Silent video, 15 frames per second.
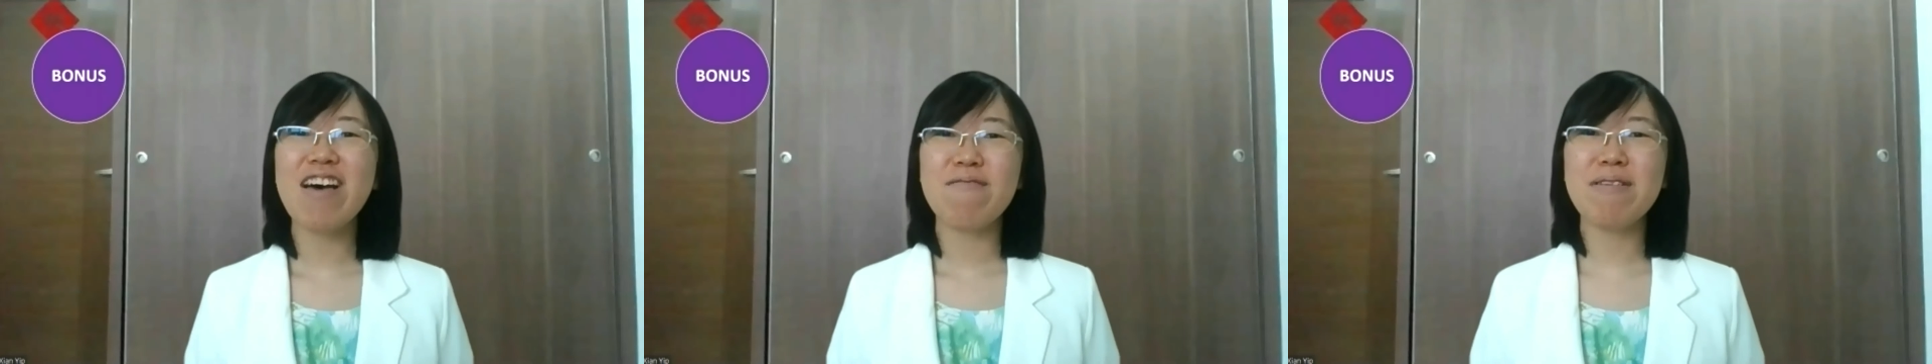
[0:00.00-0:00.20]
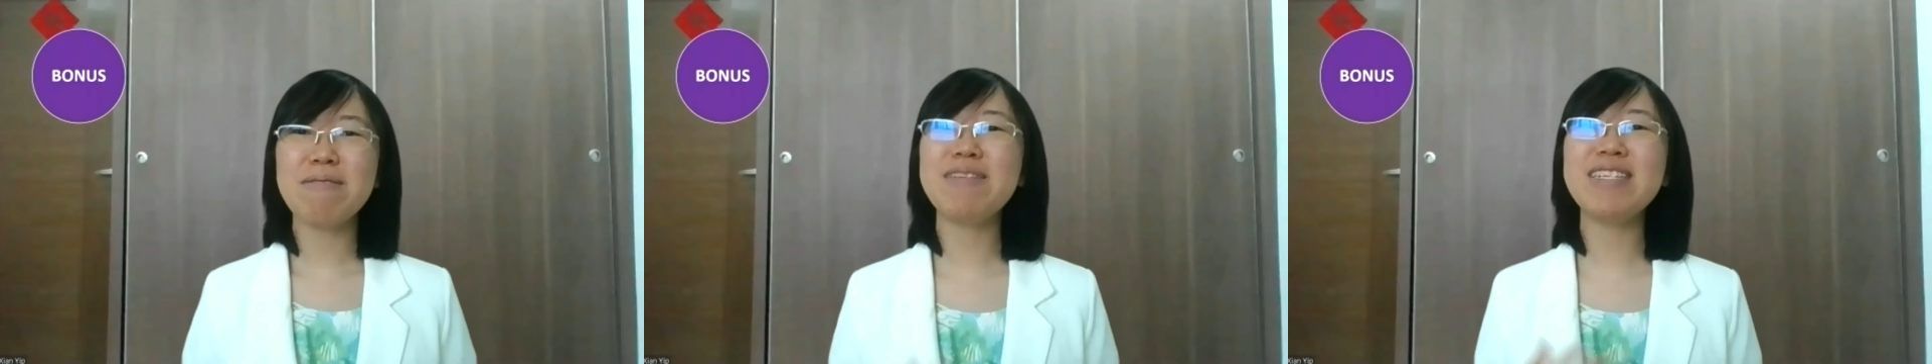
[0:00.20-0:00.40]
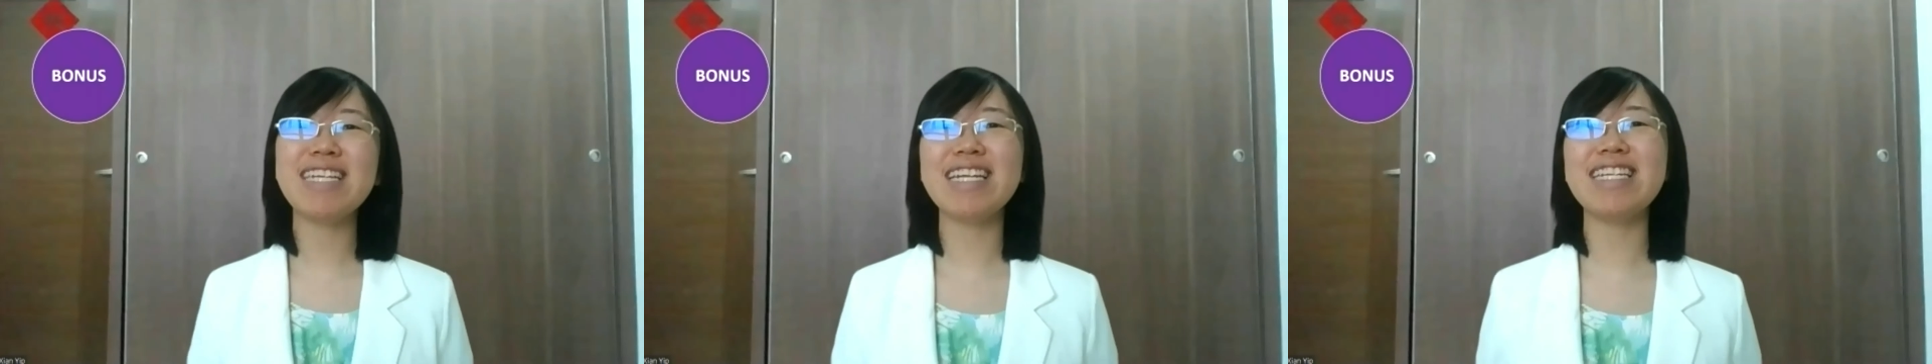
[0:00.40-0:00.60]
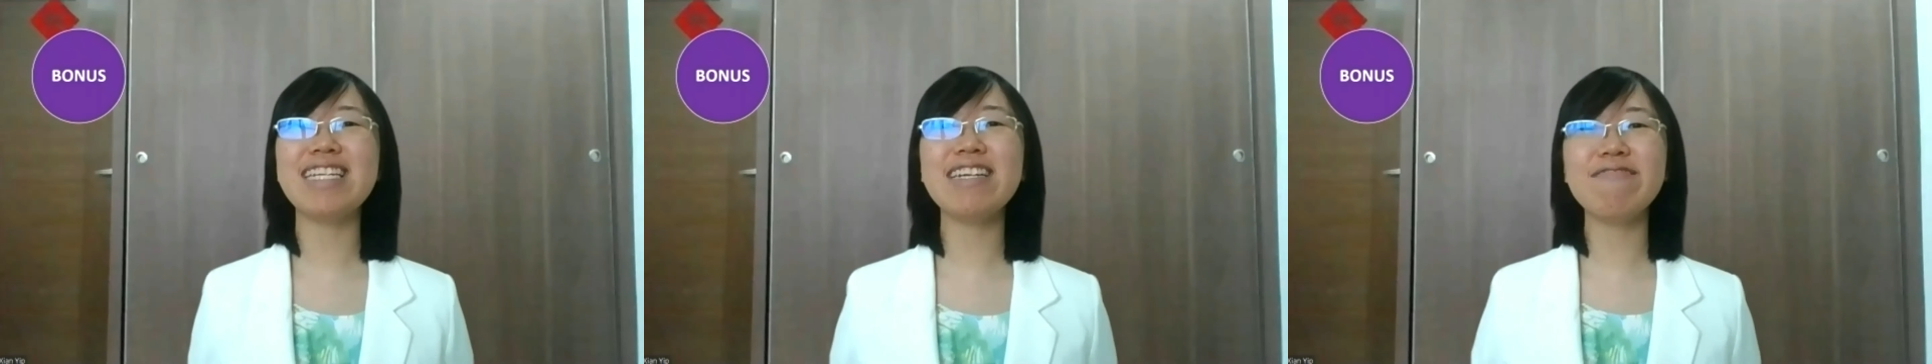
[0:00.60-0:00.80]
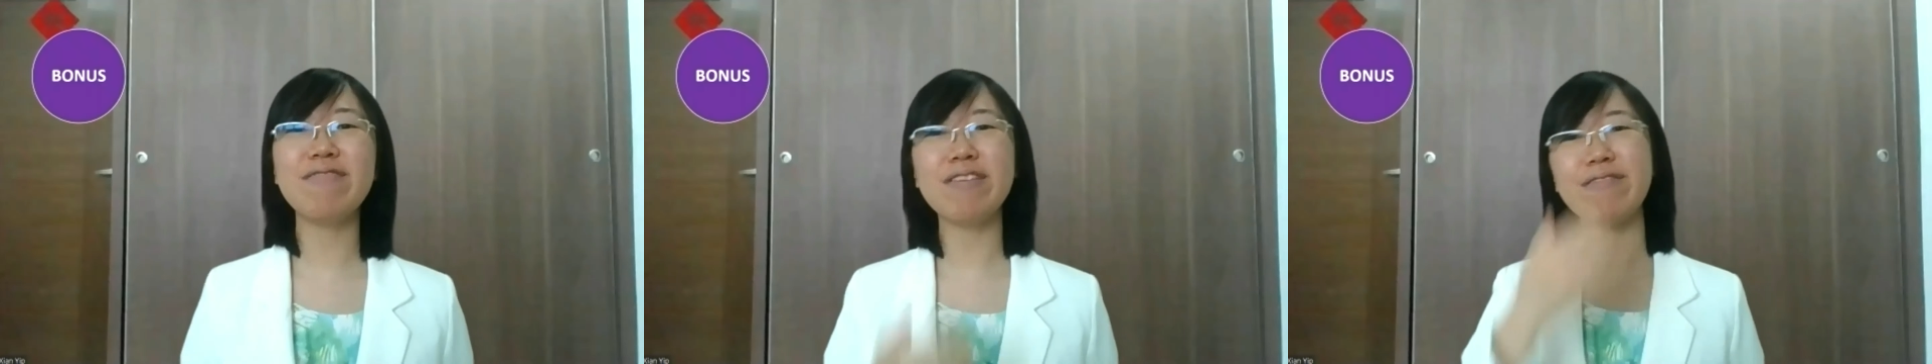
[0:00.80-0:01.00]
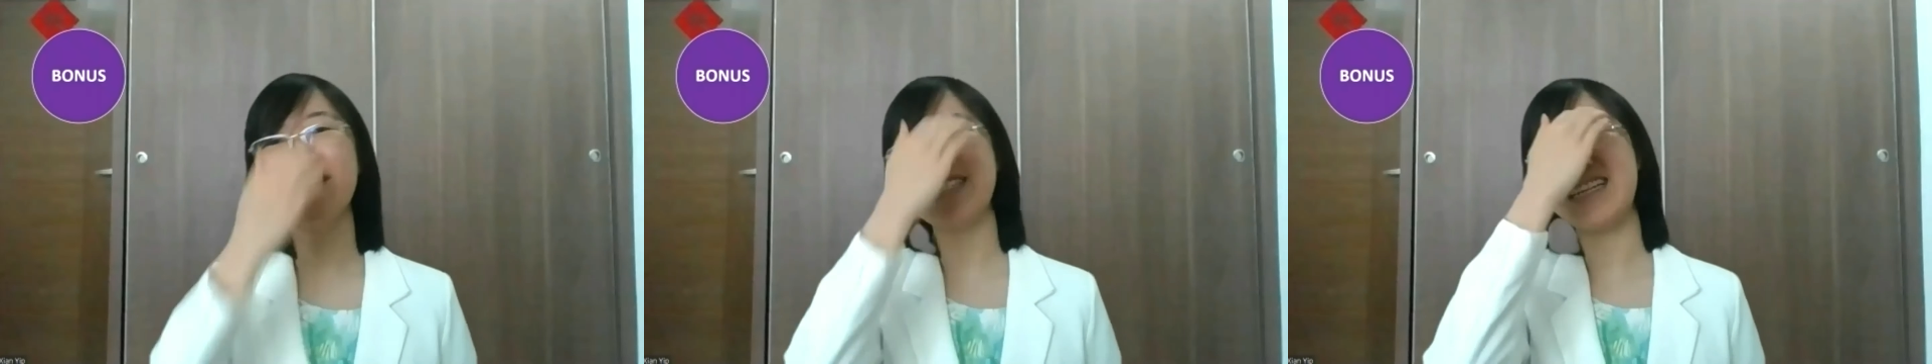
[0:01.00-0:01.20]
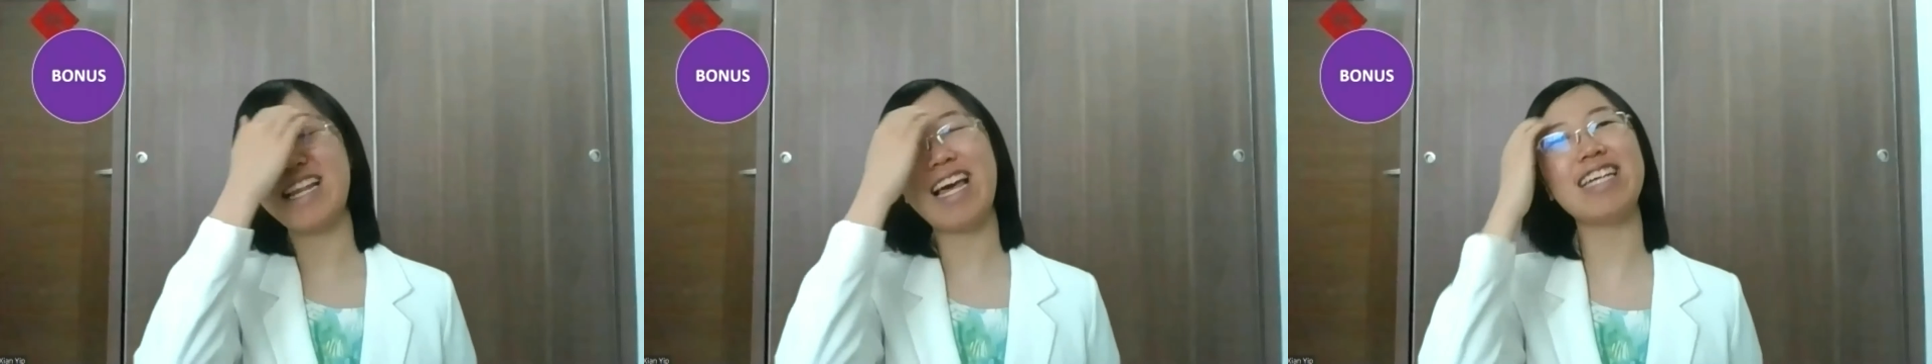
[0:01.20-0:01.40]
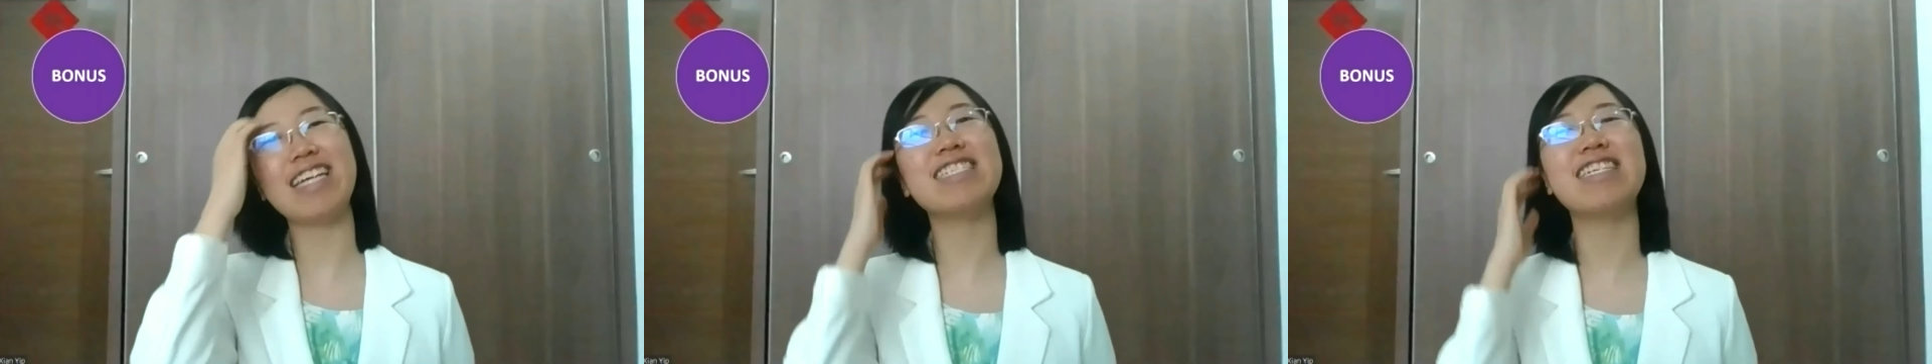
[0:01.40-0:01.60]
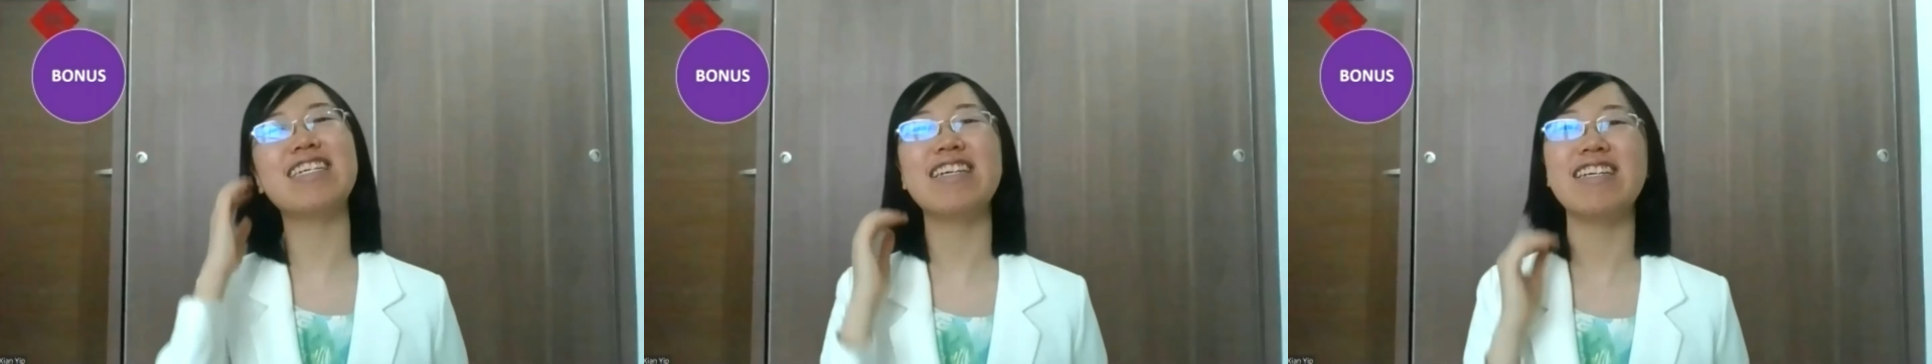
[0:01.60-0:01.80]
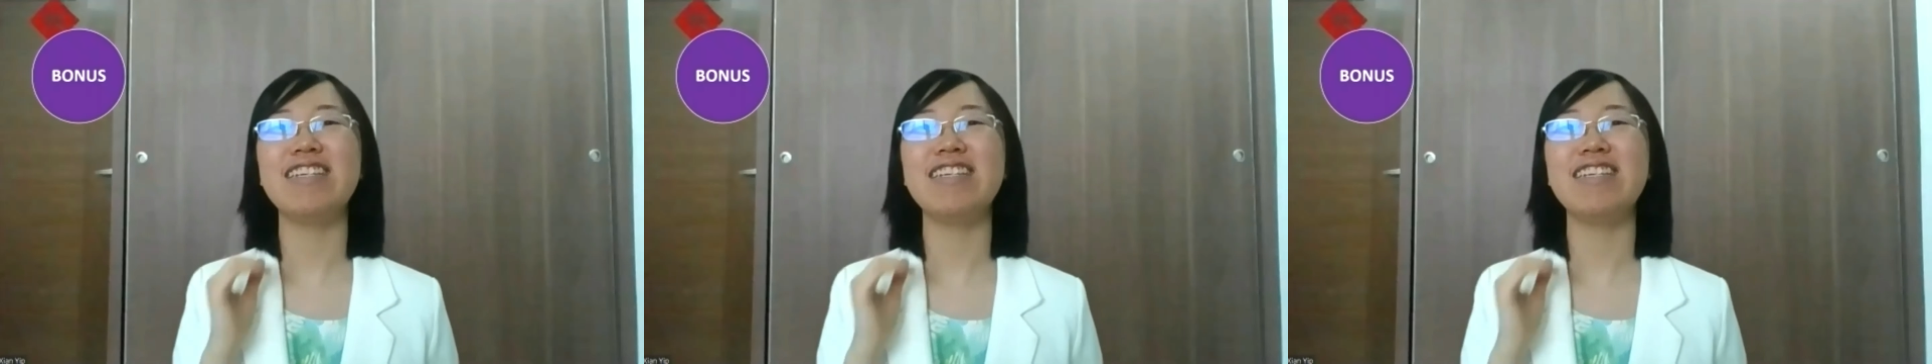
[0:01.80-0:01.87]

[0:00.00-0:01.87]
When presenting with your slides,